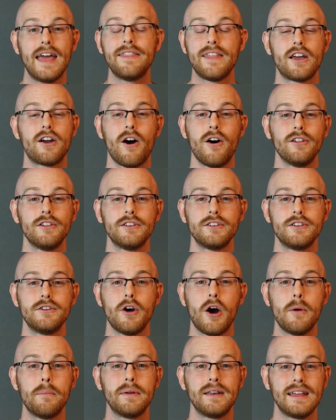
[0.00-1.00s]
and then call on you
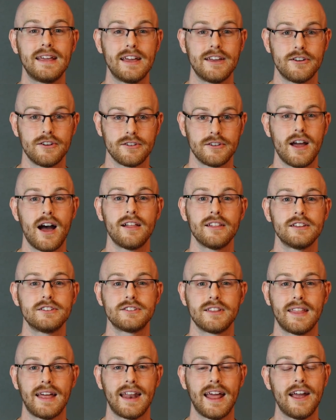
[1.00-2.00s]
hoping to get your
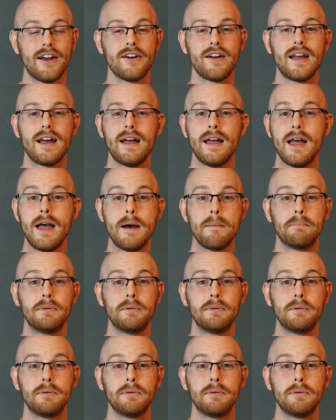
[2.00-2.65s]
knowledge in that area,